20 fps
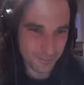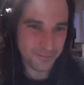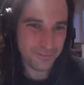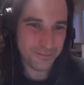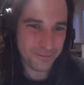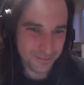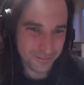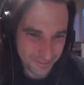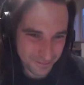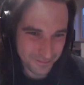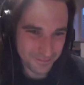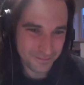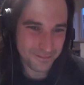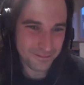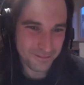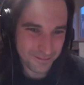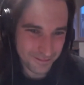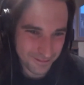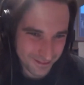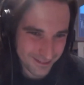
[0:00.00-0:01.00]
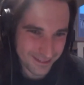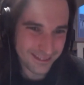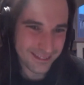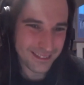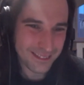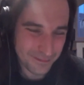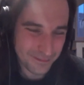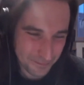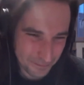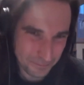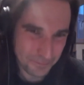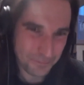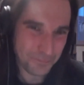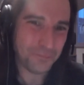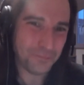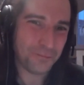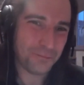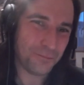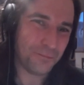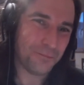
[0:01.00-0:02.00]
It makes
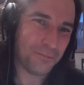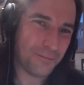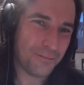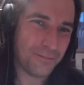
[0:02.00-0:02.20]
absolutely no